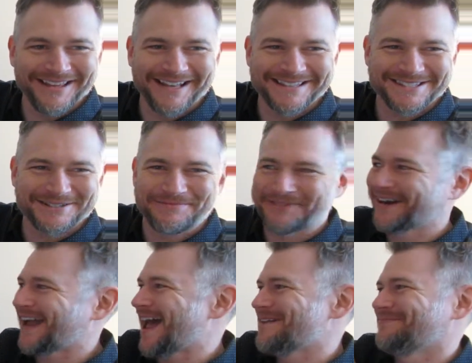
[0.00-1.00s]
Not super
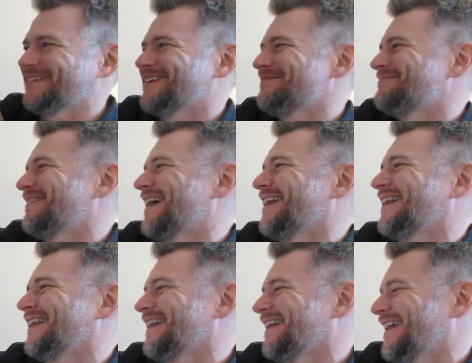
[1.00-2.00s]
happy about it.